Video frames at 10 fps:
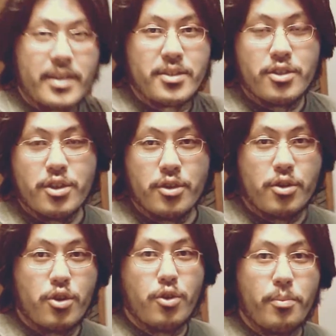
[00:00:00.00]

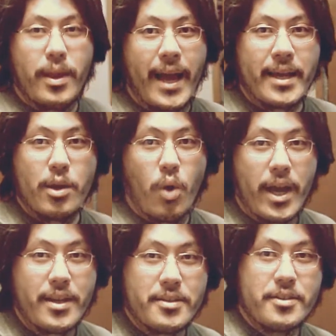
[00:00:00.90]
to black and
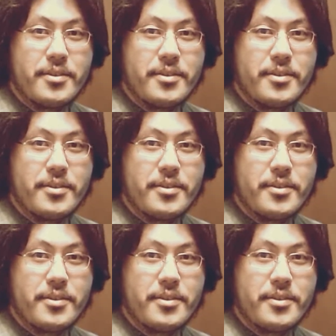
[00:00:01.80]
white